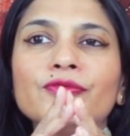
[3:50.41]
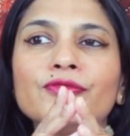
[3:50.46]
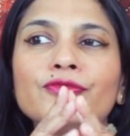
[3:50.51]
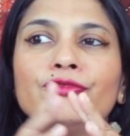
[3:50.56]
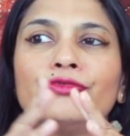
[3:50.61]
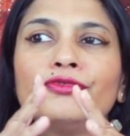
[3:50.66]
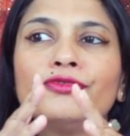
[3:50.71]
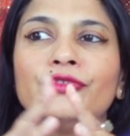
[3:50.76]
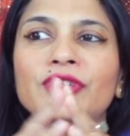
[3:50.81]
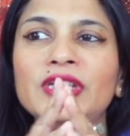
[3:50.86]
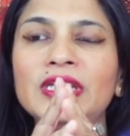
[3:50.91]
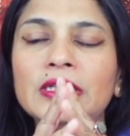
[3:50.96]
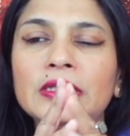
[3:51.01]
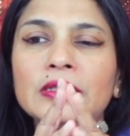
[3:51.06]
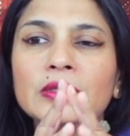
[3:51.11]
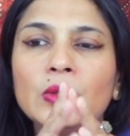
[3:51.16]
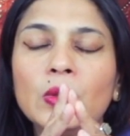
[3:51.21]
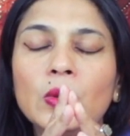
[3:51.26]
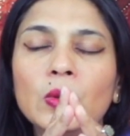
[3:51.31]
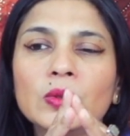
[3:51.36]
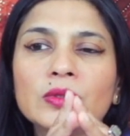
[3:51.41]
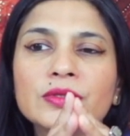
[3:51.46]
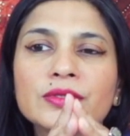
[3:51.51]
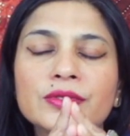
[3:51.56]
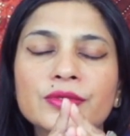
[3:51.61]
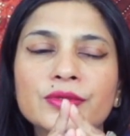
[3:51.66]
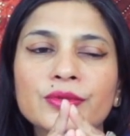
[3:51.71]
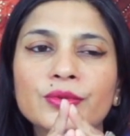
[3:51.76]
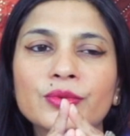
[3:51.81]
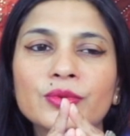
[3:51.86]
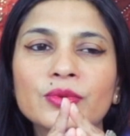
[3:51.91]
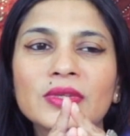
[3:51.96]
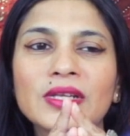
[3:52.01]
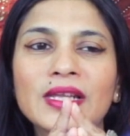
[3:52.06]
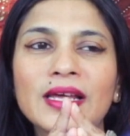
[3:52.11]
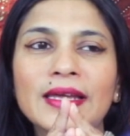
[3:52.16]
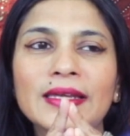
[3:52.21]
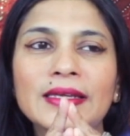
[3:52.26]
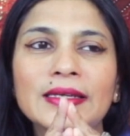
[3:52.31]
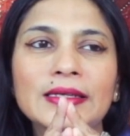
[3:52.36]
feel also
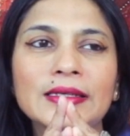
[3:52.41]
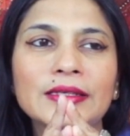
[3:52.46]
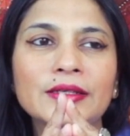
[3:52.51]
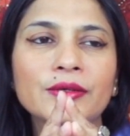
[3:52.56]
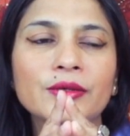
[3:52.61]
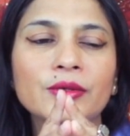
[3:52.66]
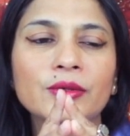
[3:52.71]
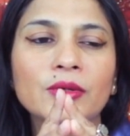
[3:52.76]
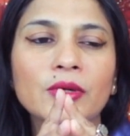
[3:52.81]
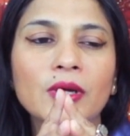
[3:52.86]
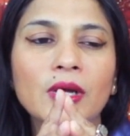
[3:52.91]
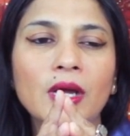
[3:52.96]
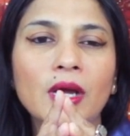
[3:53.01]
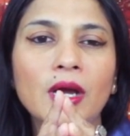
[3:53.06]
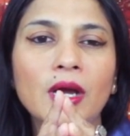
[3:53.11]
like, you know,